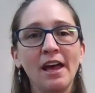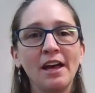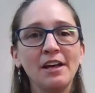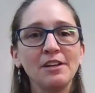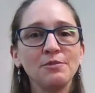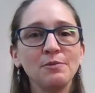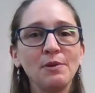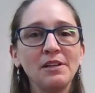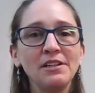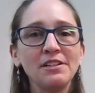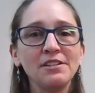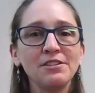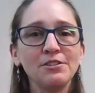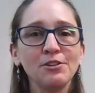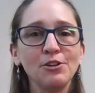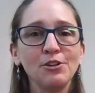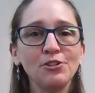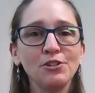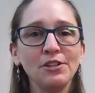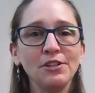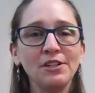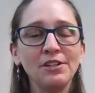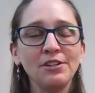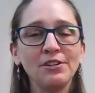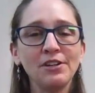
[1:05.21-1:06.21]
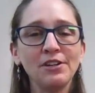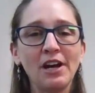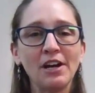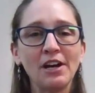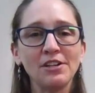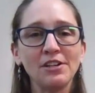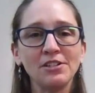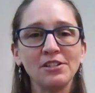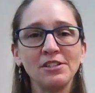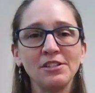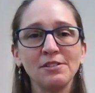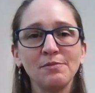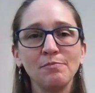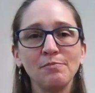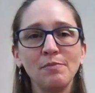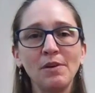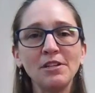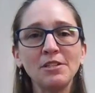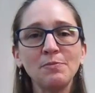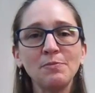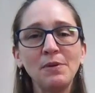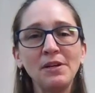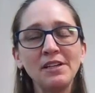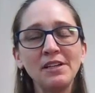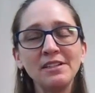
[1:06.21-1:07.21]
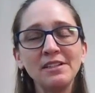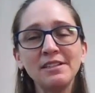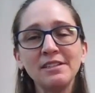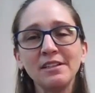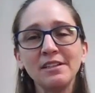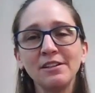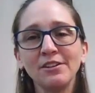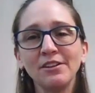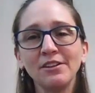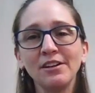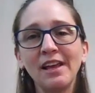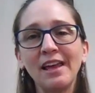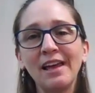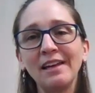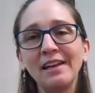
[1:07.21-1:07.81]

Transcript: as well as social interactions, must be considered